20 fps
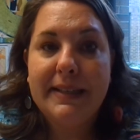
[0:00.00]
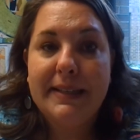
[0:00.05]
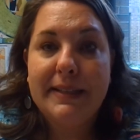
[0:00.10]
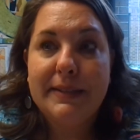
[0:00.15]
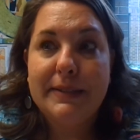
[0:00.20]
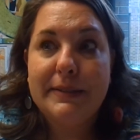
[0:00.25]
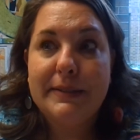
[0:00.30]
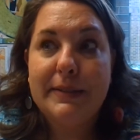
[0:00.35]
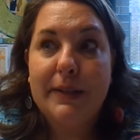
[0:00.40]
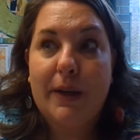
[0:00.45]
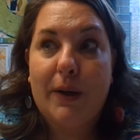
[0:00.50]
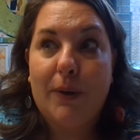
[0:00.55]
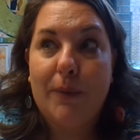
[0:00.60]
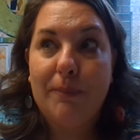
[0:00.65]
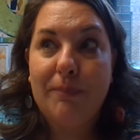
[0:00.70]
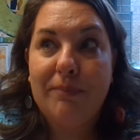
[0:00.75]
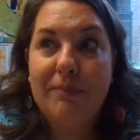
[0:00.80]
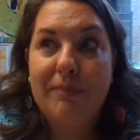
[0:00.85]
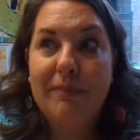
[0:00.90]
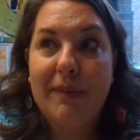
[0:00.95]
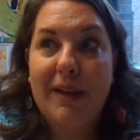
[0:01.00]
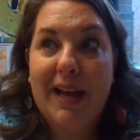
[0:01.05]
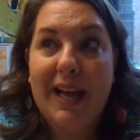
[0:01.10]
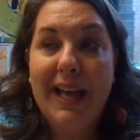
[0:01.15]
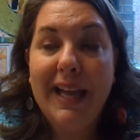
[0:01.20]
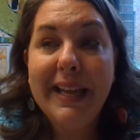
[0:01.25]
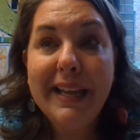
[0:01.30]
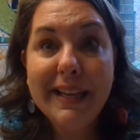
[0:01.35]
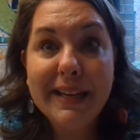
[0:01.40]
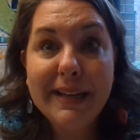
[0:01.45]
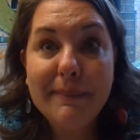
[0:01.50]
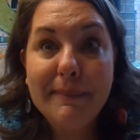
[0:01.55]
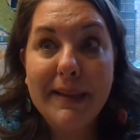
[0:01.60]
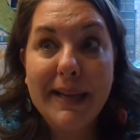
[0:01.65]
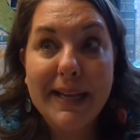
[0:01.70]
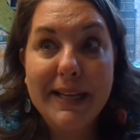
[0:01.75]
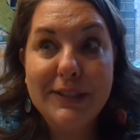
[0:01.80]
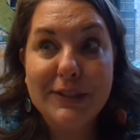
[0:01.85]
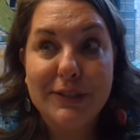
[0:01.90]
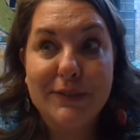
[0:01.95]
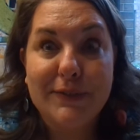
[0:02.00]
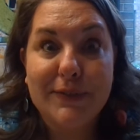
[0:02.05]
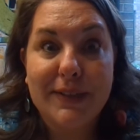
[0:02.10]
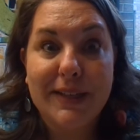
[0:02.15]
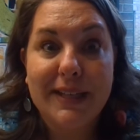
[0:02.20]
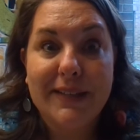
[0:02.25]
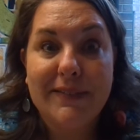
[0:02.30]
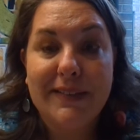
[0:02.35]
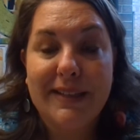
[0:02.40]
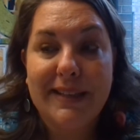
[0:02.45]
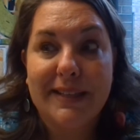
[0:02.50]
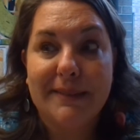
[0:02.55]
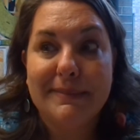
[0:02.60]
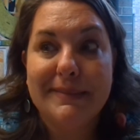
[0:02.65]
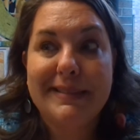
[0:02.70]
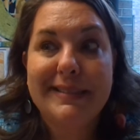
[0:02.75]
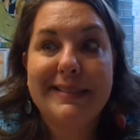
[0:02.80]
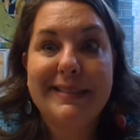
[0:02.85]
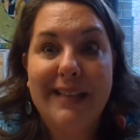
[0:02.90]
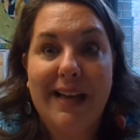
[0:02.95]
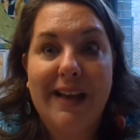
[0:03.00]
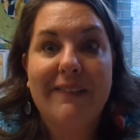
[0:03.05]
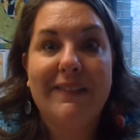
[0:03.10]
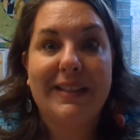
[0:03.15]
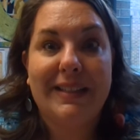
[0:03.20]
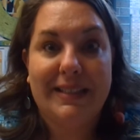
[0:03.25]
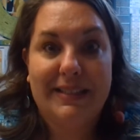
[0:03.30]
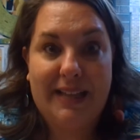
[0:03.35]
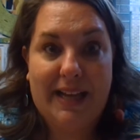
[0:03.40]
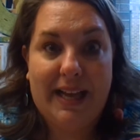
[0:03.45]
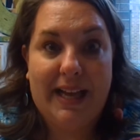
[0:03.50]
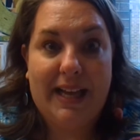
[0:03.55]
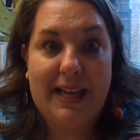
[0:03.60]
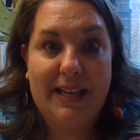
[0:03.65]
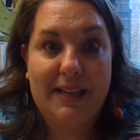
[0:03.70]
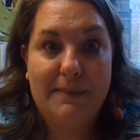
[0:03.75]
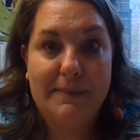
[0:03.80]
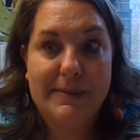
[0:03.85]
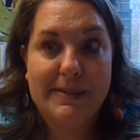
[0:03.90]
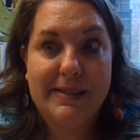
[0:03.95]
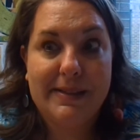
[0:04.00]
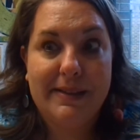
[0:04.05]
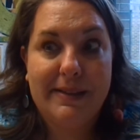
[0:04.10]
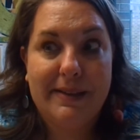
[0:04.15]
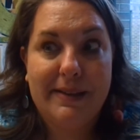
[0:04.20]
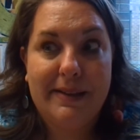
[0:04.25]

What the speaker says: So I can imagine forgiving them 7 times.